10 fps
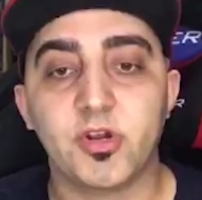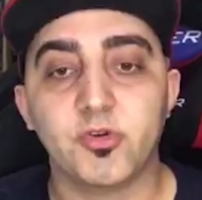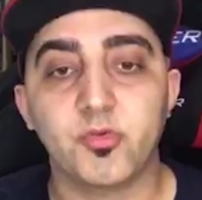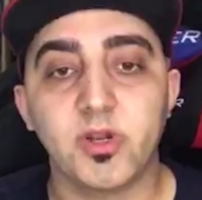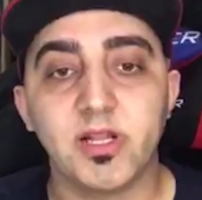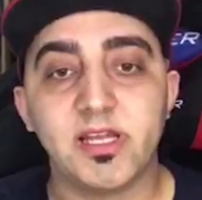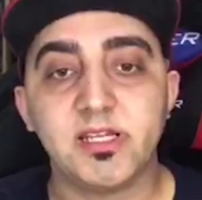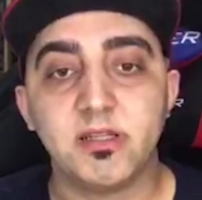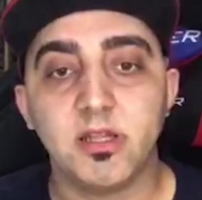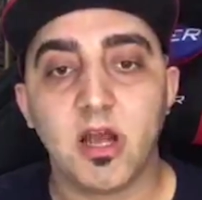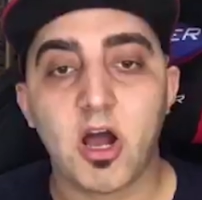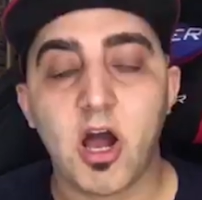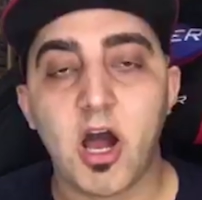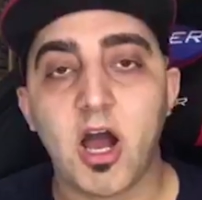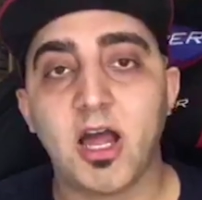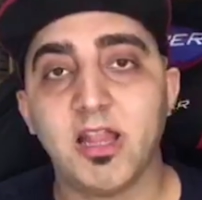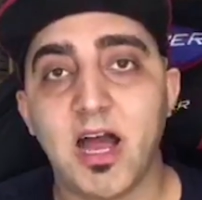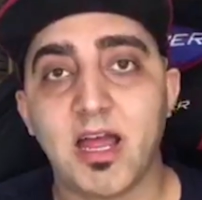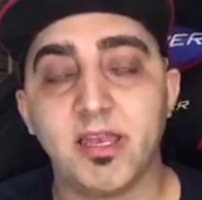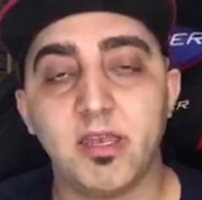we could really
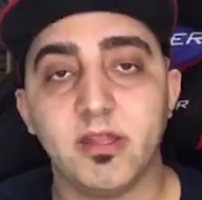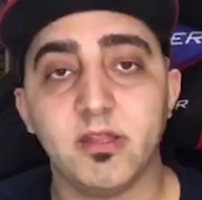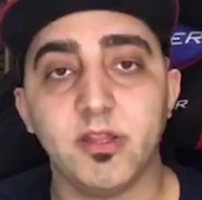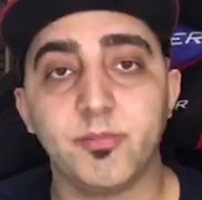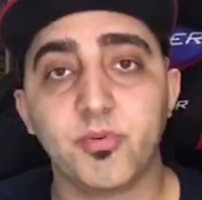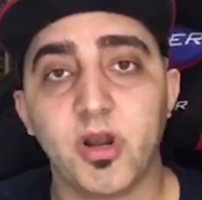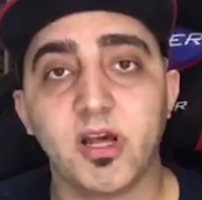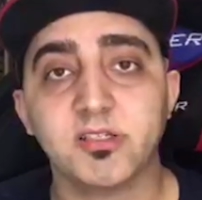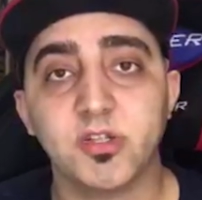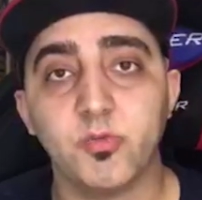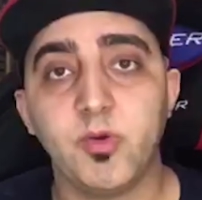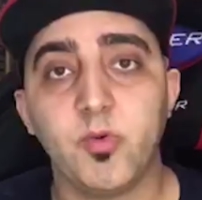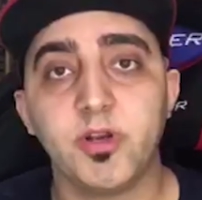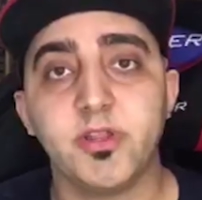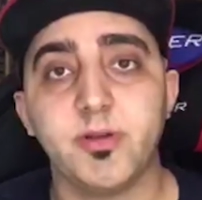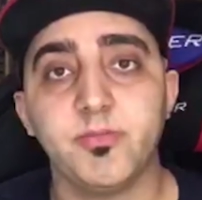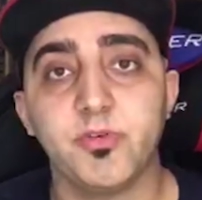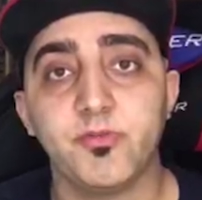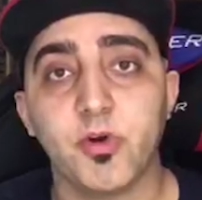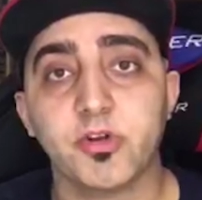highlight the products that we wanted
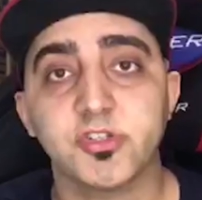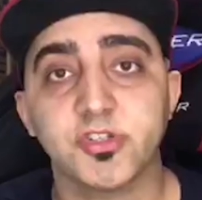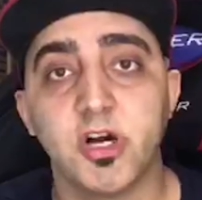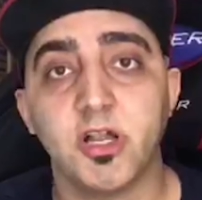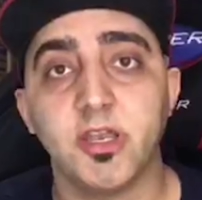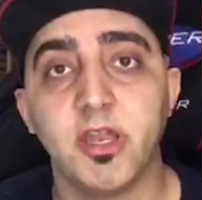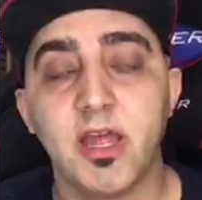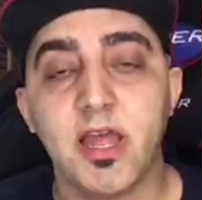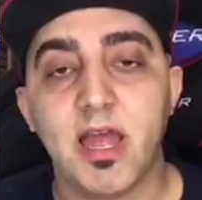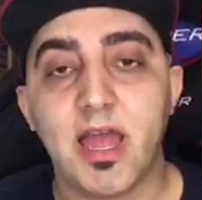them to focus on,